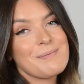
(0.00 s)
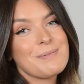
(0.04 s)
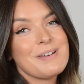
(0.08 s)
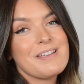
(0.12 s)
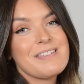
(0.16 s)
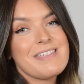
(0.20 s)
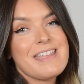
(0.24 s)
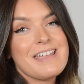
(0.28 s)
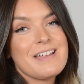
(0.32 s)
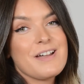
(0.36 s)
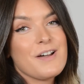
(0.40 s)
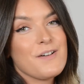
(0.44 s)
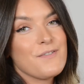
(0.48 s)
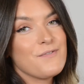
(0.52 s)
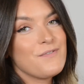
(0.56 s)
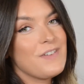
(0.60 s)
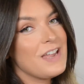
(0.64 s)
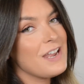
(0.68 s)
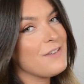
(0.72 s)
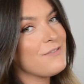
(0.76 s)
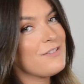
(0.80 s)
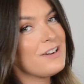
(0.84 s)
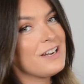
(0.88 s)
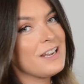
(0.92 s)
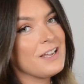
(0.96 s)
I'm going to take our
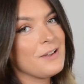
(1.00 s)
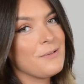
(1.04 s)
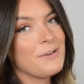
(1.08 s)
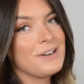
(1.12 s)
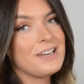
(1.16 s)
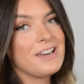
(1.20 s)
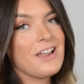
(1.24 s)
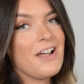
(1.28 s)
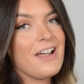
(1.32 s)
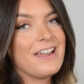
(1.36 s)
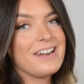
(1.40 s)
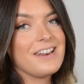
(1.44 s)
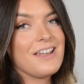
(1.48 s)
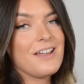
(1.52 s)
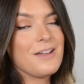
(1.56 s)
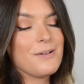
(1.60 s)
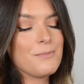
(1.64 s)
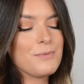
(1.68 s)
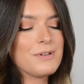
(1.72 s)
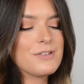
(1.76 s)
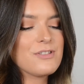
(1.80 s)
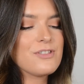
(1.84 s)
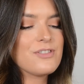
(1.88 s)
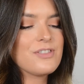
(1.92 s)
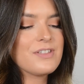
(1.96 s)
favourite liquid liner,
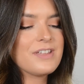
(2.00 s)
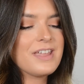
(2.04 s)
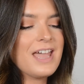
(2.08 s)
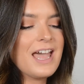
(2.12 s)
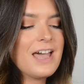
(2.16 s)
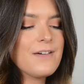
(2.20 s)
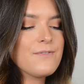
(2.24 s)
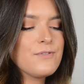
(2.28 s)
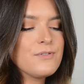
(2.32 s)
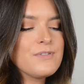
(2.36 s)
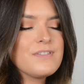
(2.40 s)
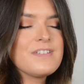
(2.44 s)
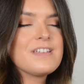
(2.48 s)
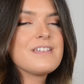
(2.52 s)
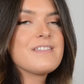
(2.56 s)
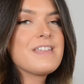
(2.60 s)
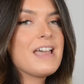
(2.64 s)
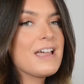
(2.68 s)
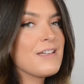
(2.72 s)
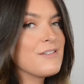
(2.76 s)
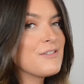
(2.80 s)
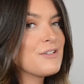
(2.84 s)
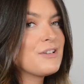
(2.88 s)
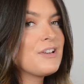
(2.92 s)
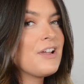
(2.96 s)
which is the Kat Von D
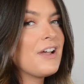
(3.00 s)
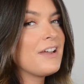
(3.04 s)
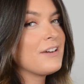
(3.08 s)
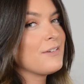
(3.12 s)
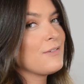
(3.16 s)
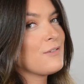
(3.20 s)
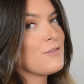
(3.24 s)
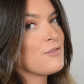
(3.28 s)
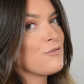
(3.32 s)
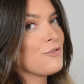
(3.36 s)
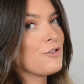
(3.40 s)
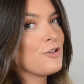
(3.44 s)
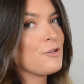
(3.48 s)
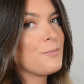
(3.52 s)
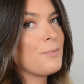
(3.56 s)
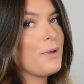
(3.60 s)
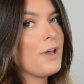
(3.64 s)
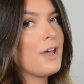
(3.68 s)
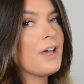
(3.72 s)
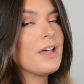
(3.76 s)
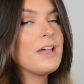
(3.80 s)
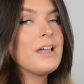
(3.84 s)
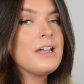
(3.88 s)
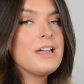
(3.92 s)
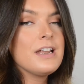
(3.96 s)
Tattoo Liner in
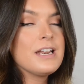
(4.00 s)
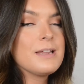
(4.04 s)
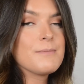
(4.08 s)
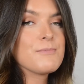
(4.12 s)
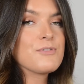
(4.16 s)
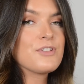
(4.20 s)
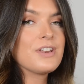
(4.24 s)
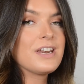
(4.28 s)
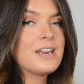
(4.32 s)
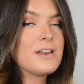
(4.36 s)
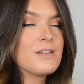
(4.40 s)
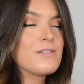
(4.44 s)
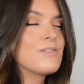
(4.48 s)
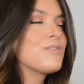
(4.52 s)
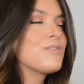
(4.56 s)
Trooper. I'm just going to add